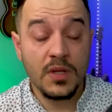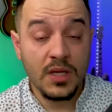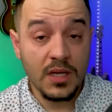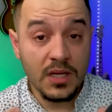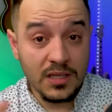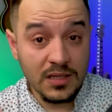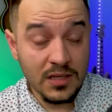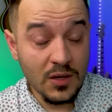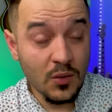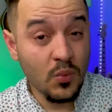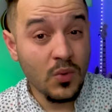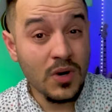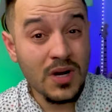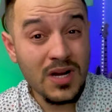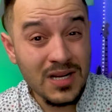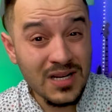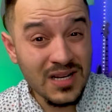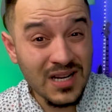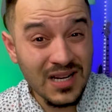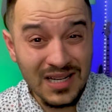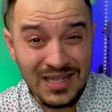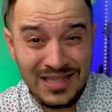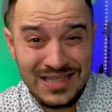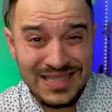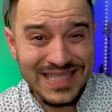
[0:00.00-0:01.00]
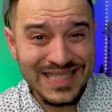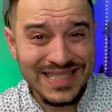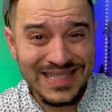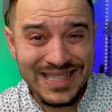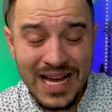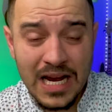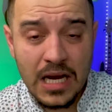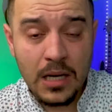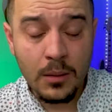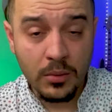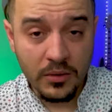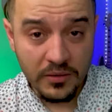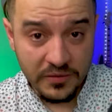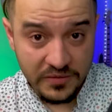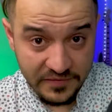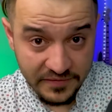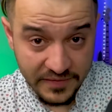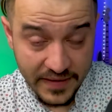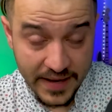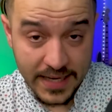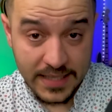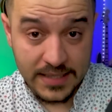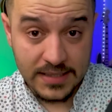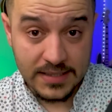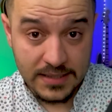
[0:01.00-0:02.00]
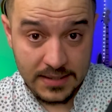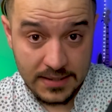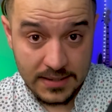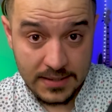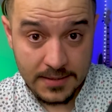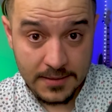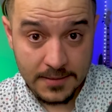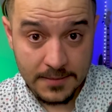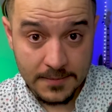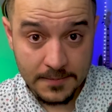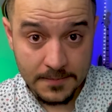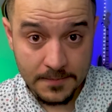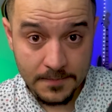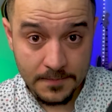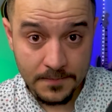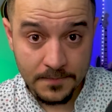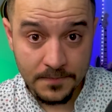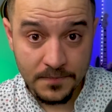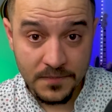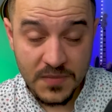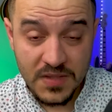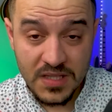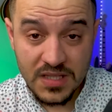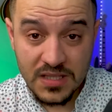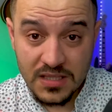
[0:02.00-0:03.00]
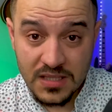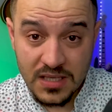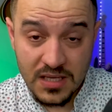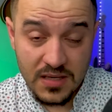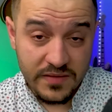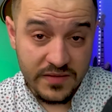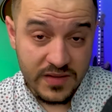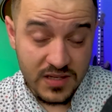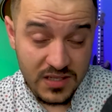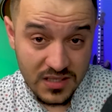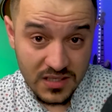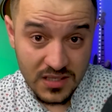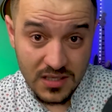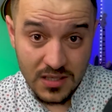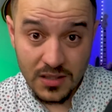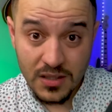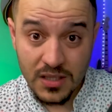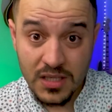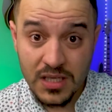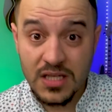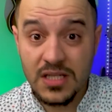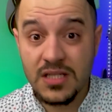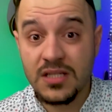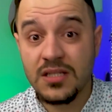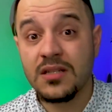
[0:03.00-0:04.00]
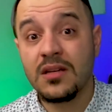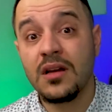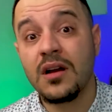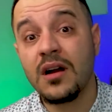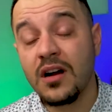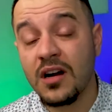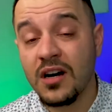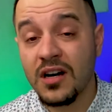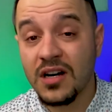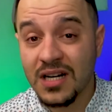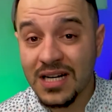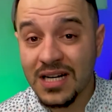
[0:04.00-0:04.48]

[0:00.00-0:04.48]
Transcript: And the one undeniable fact, TV series are